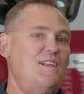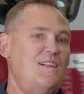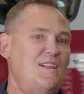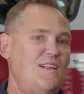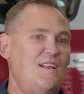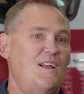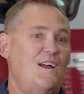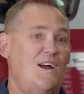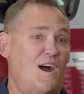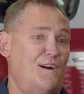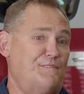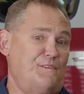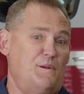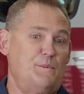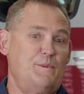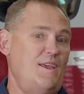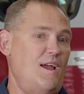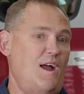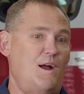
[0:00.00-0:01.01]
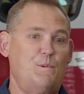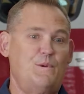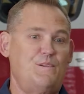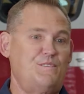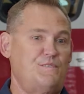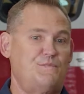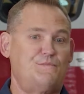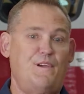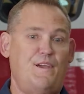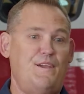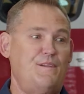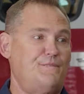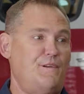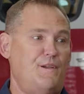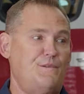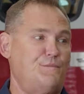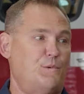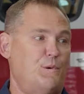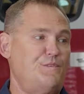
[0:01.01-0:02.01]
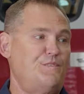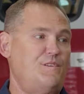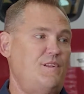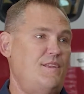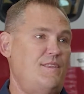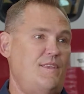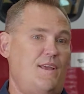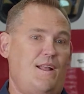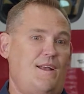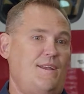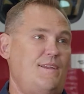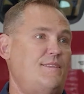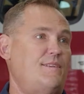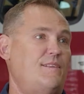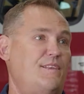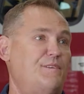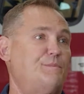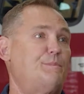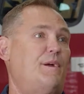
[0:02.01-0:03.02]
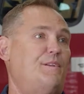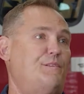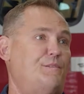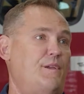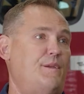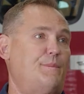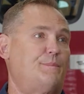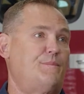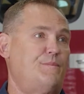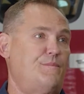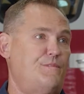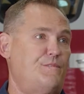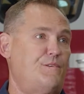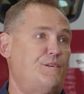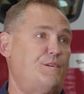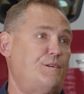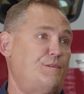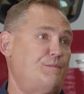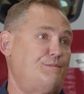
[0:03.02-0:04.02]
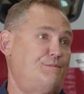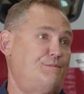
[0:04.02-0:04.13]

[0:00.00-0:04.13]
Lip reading: Yep. For me, I was very, very fortunate in that I get to live my dream for